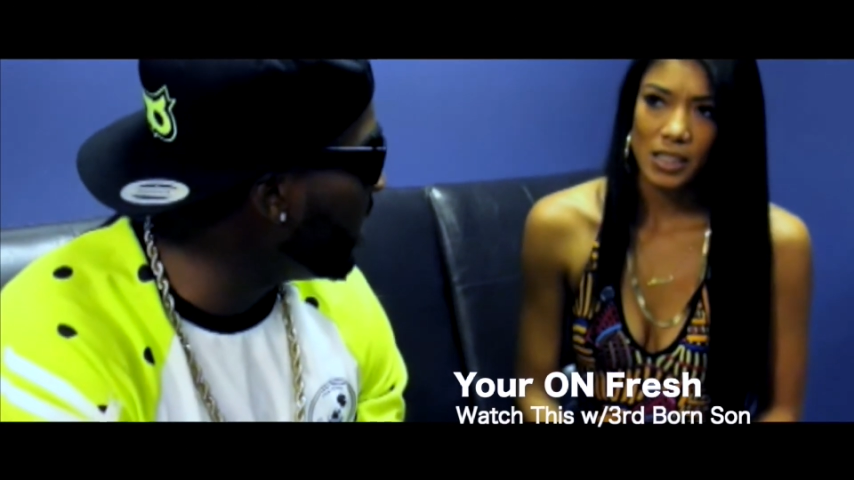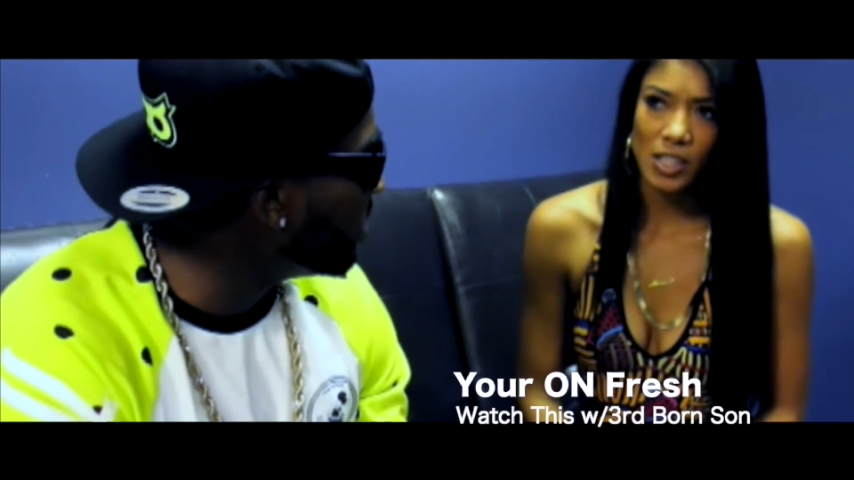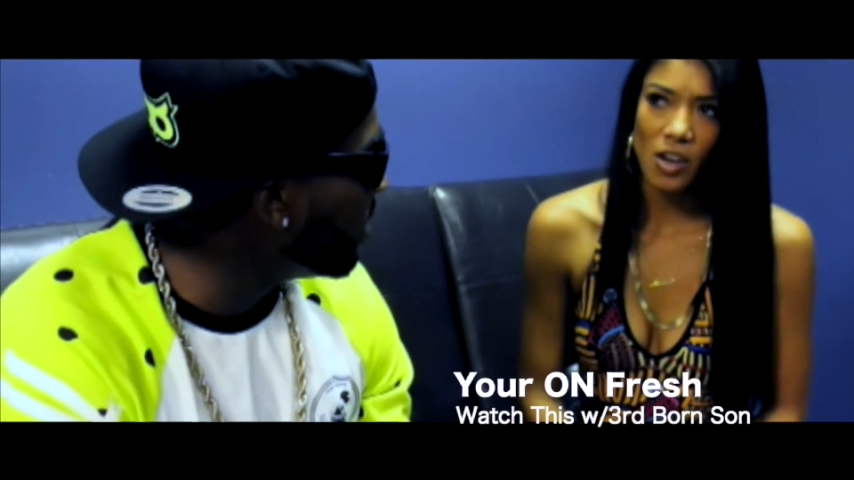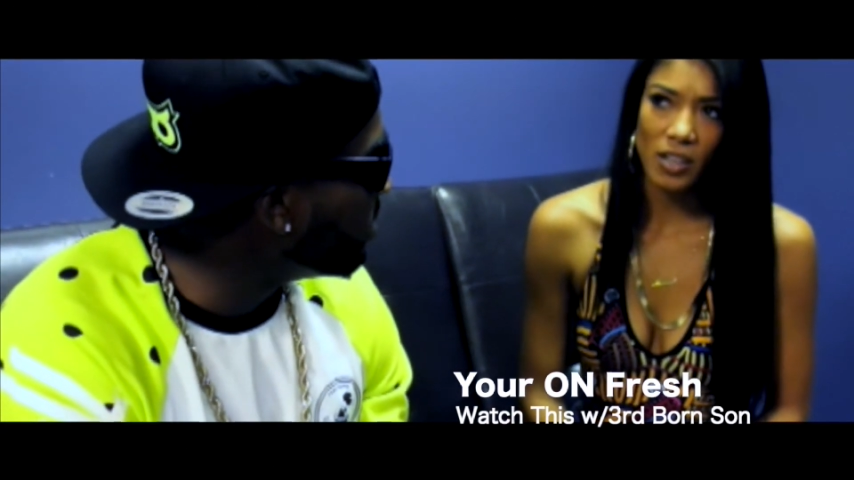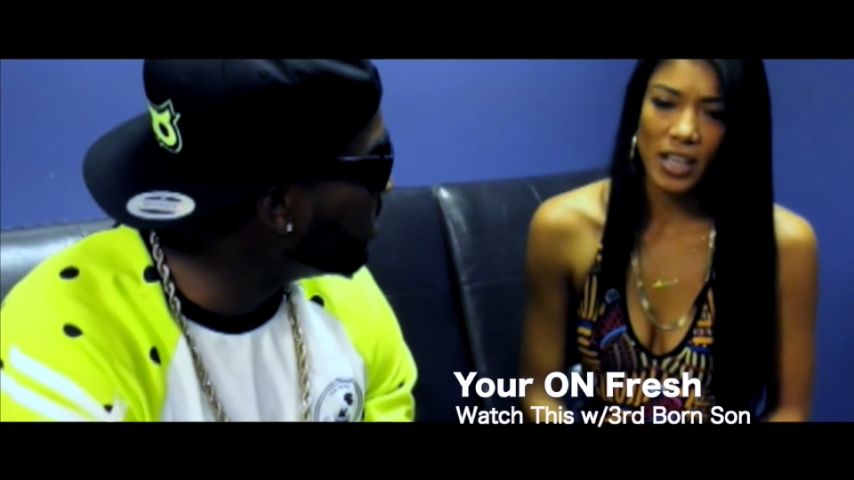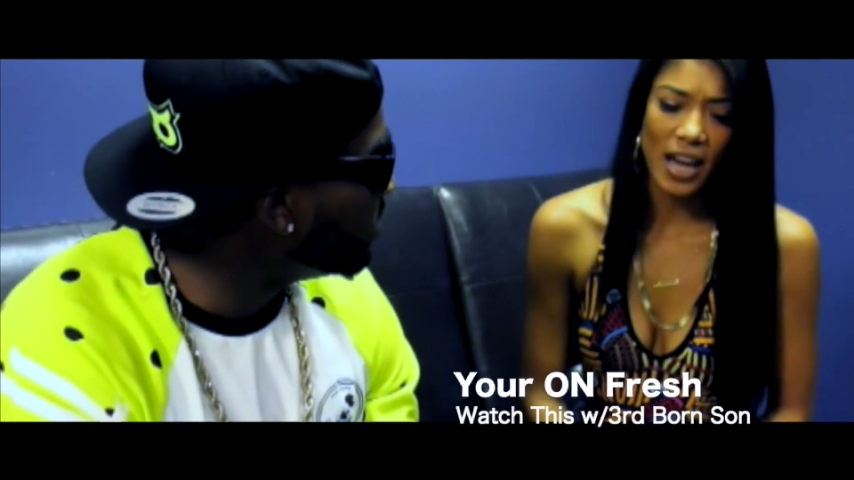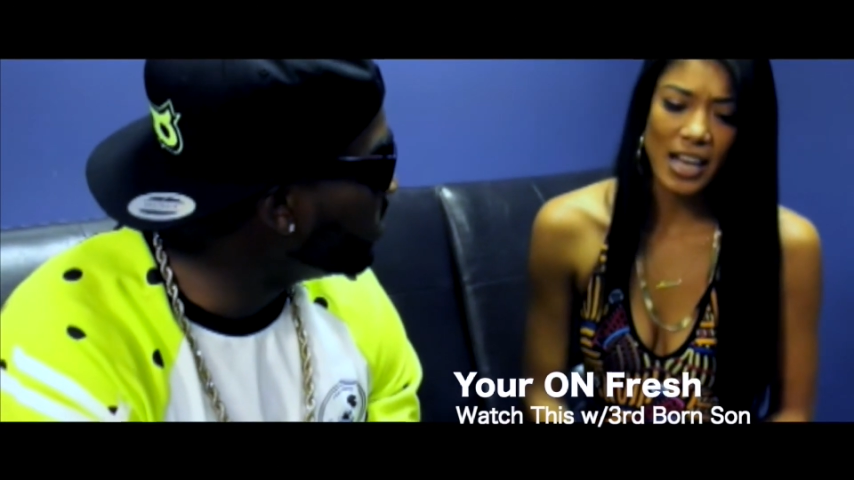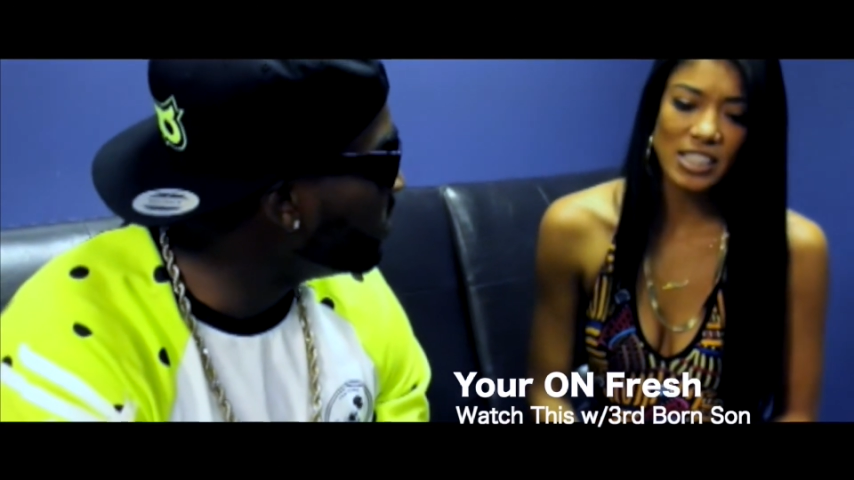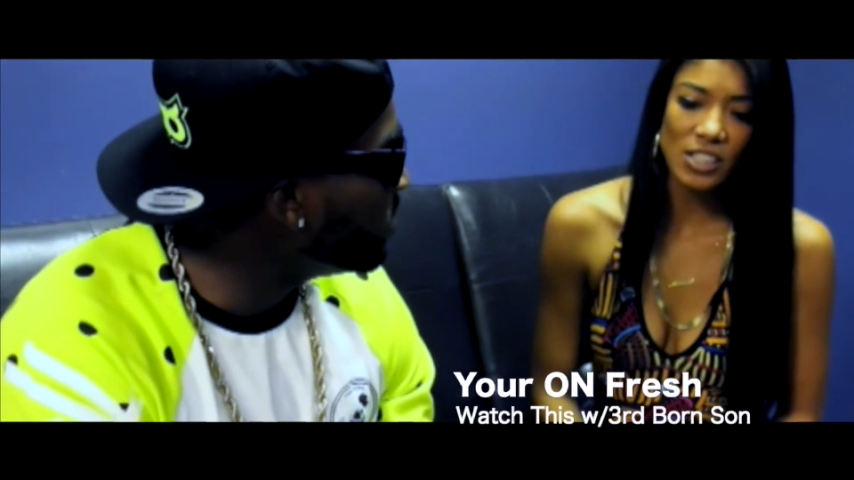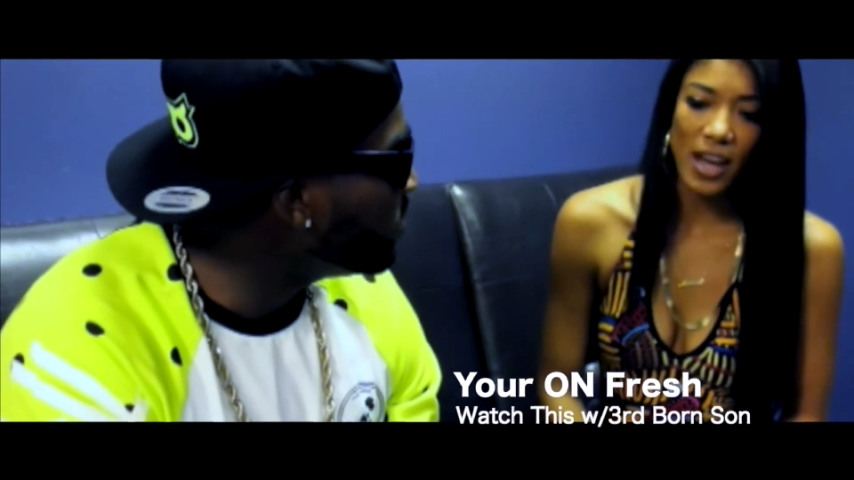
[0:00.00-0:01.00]
No, yeah,
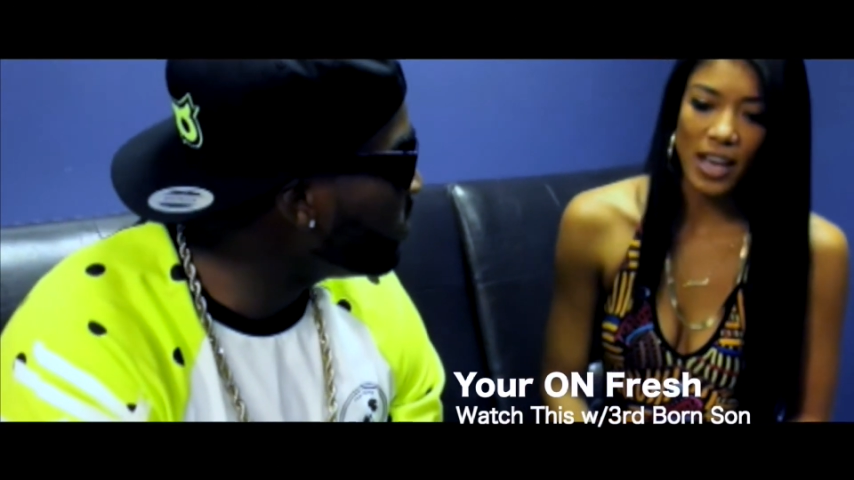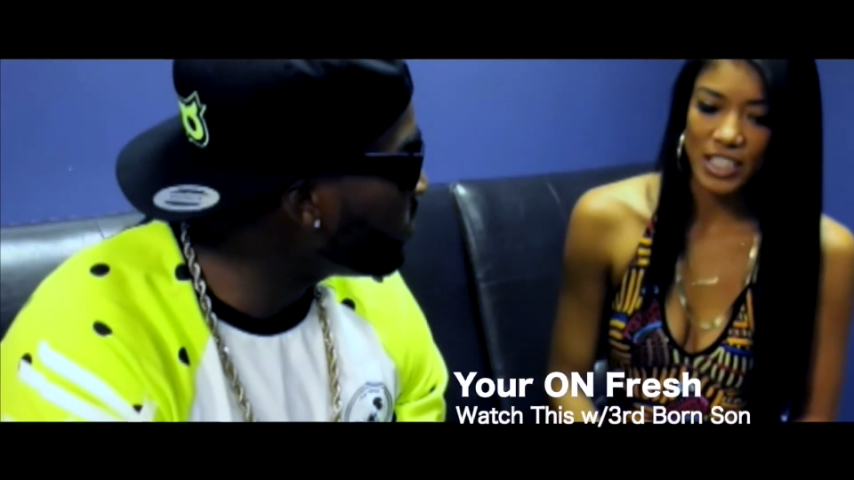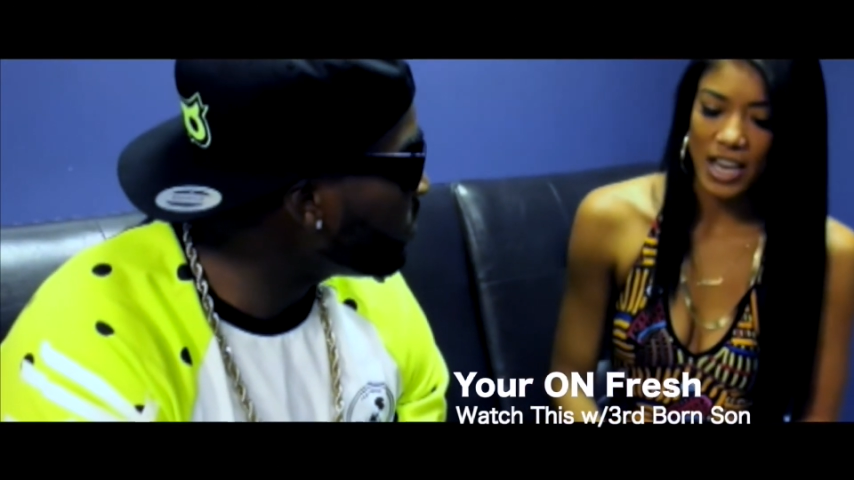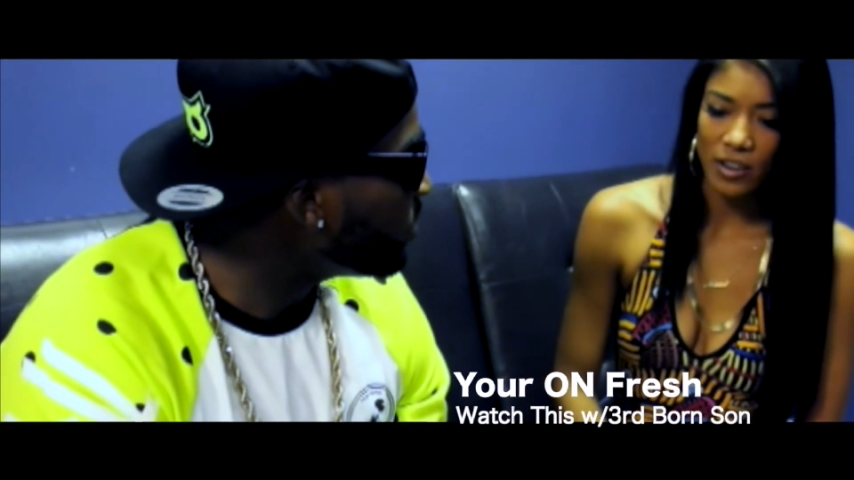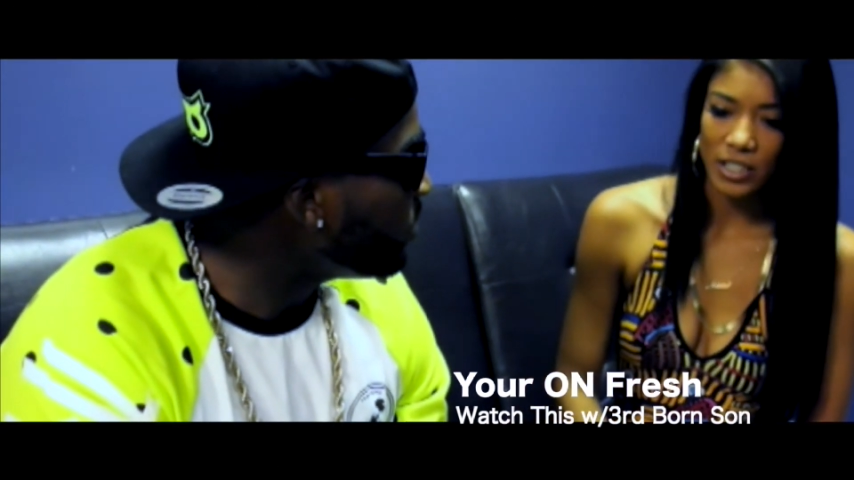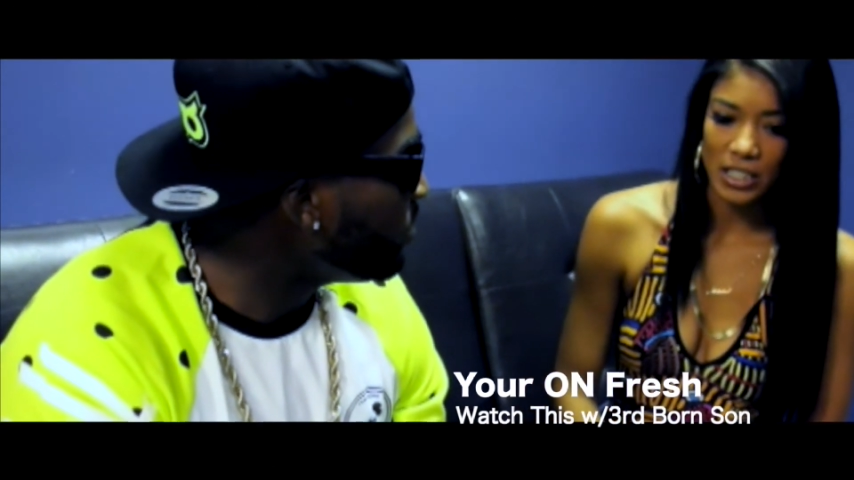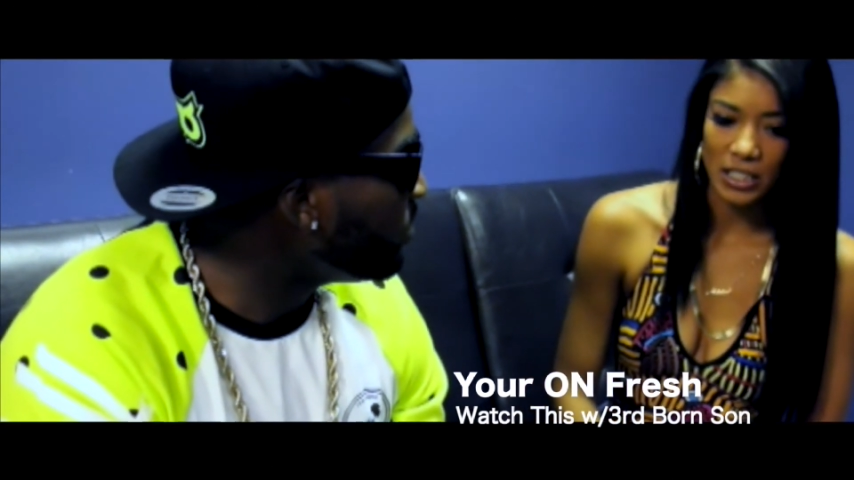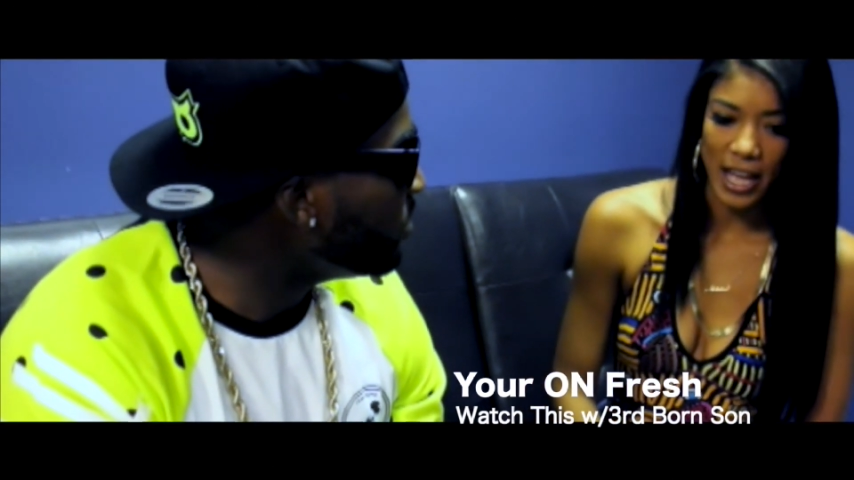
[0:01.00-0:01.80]
I still had a childhood.